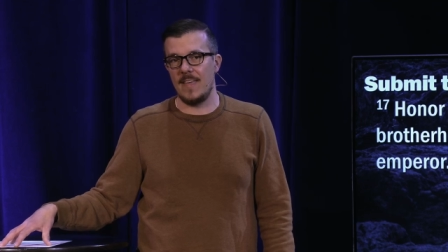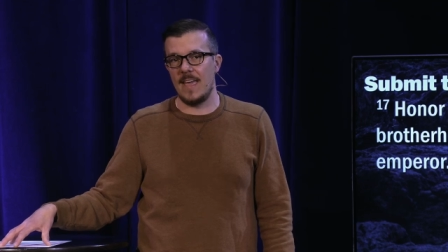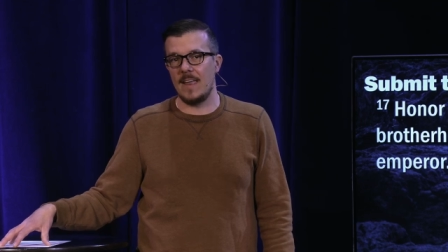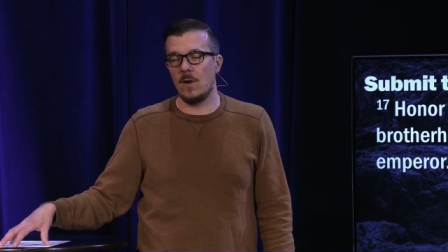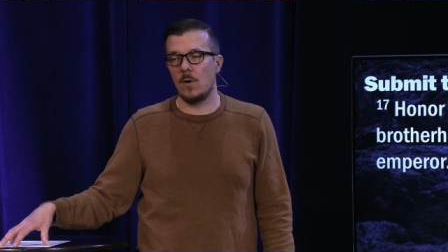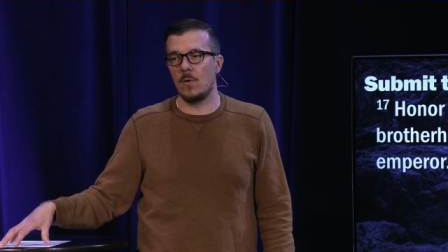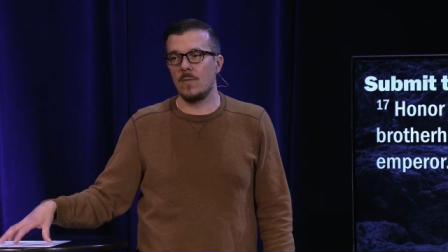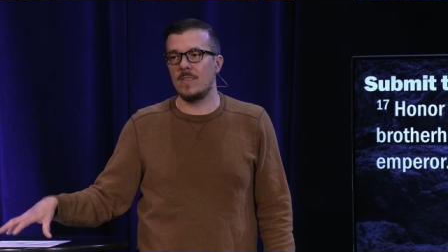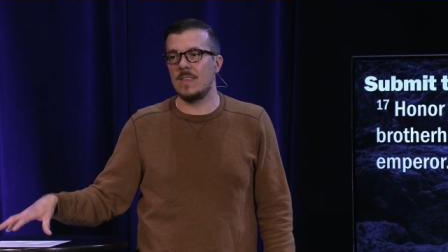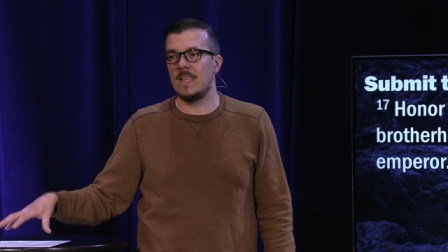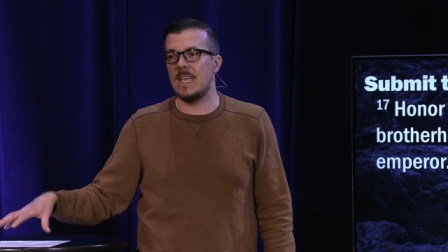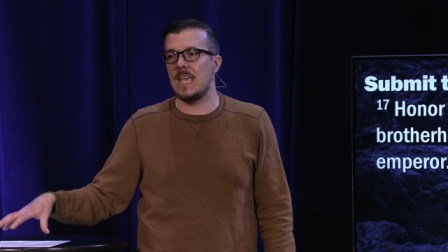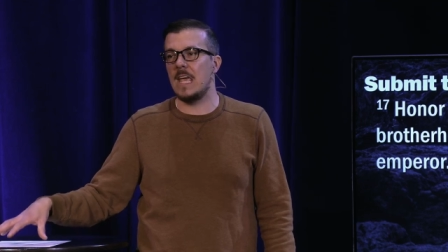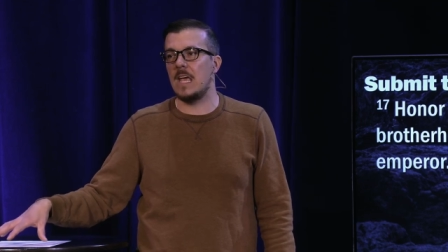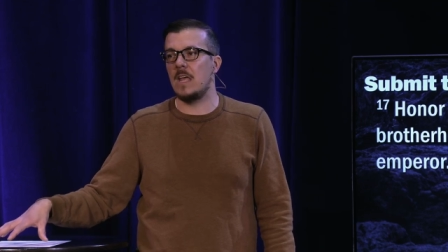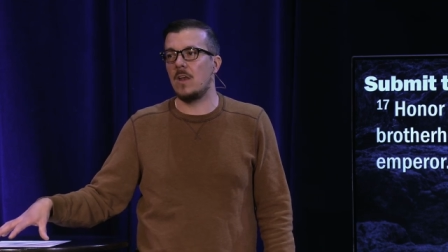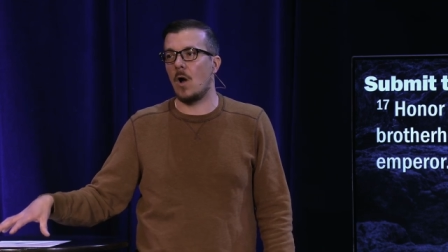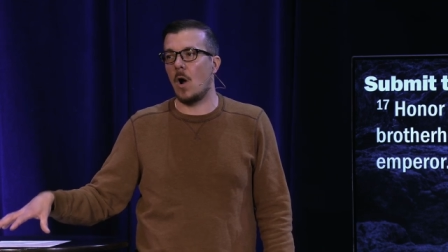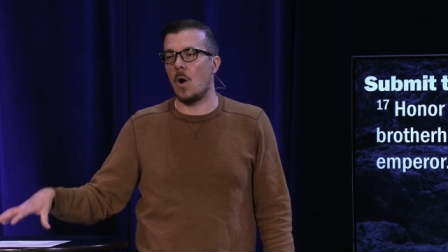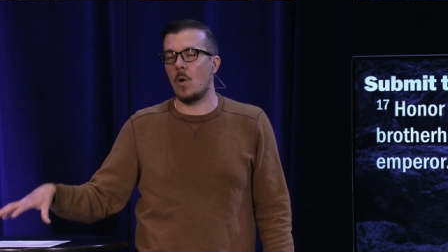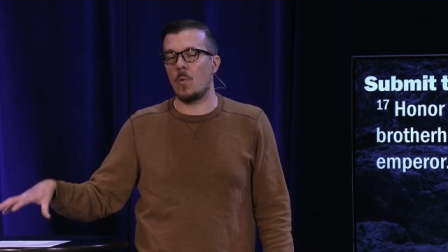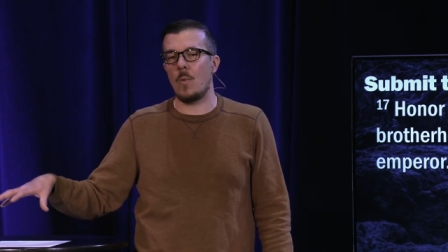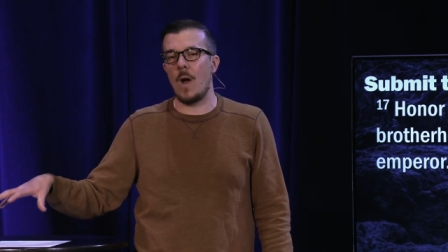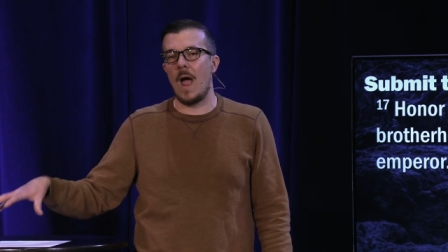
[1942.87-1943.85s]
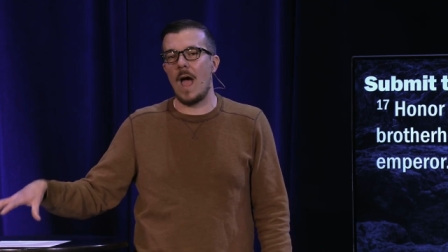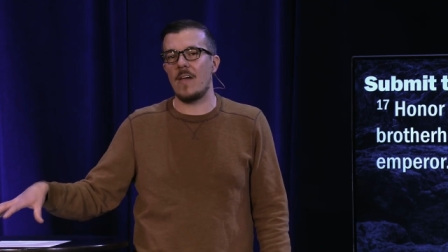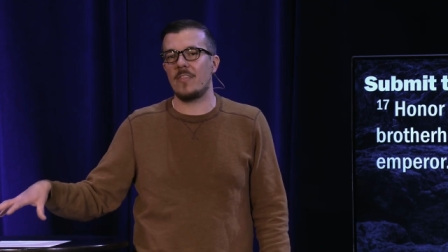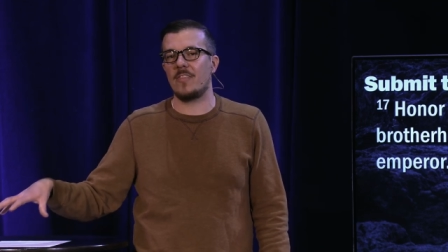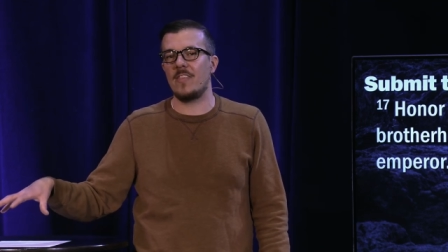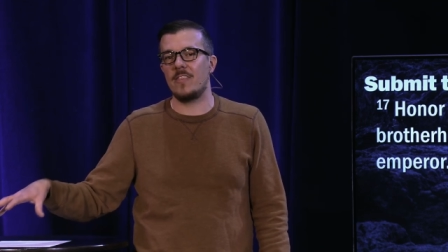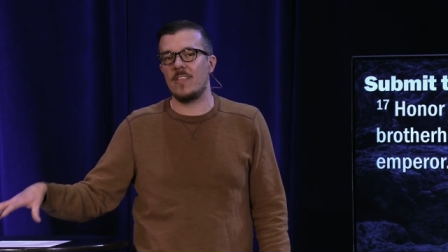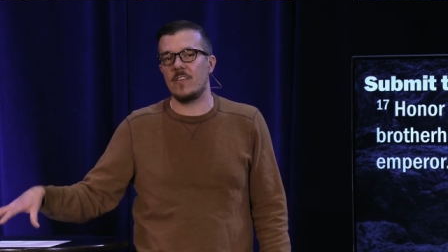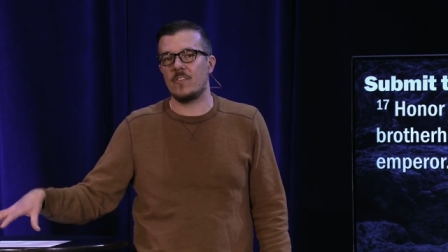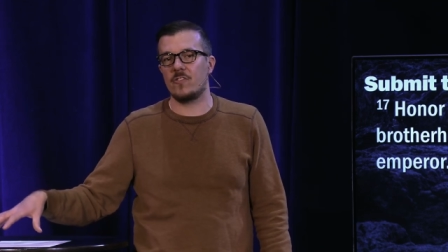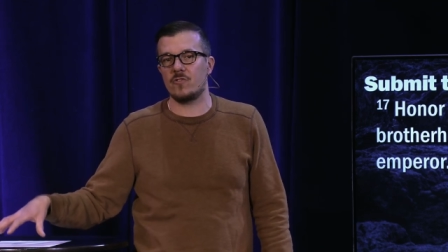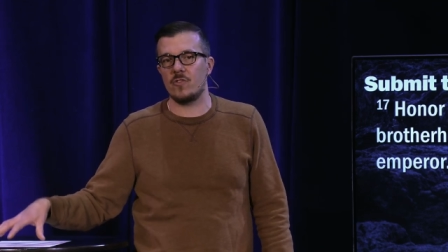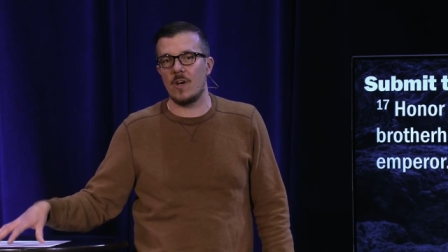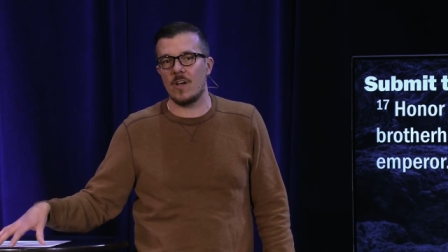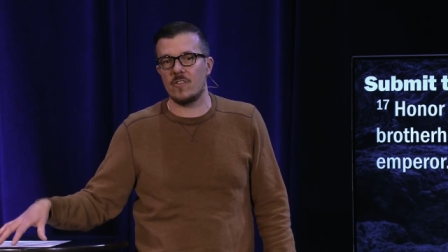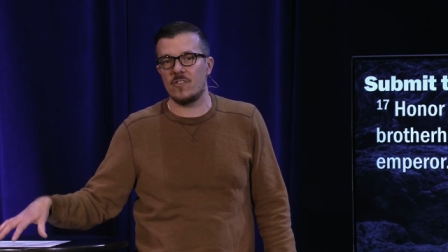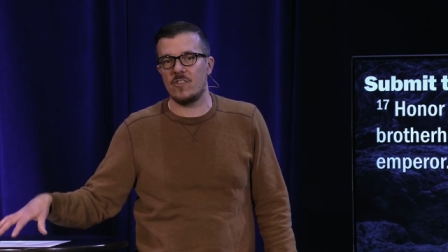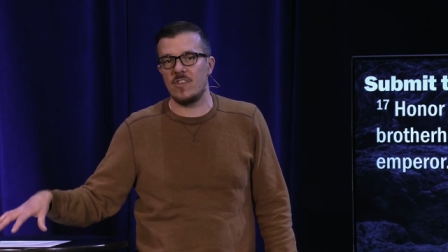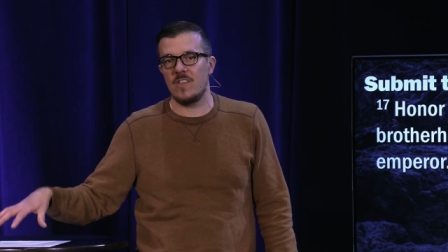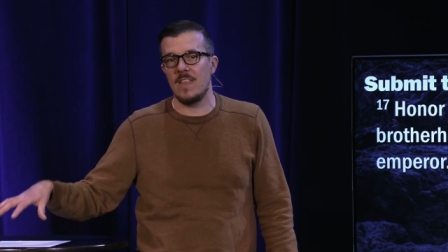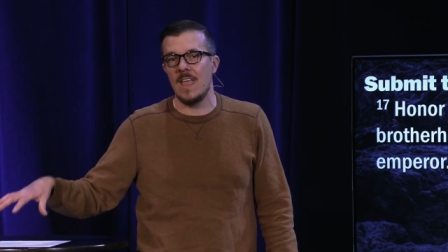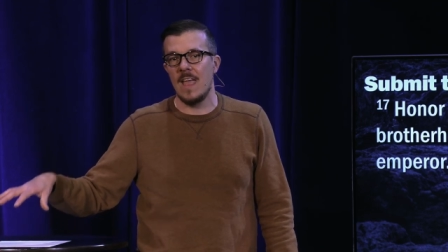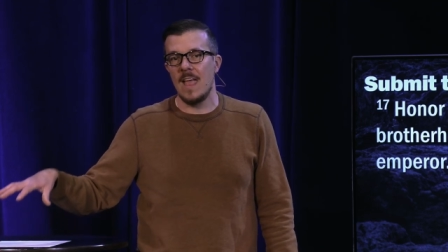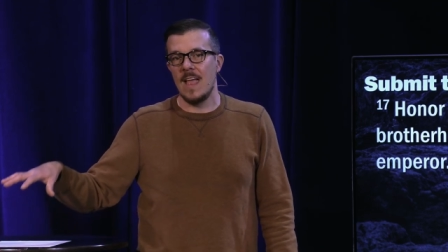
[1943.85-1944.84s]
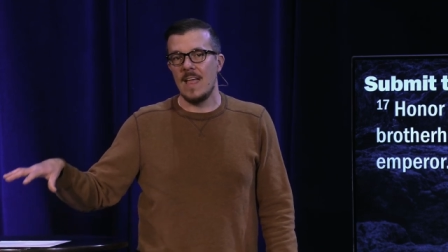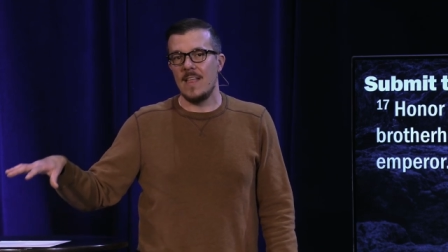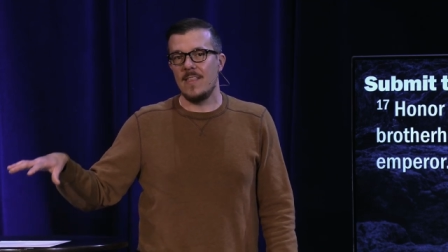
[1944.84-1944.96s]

They don't need our wrath and destruction.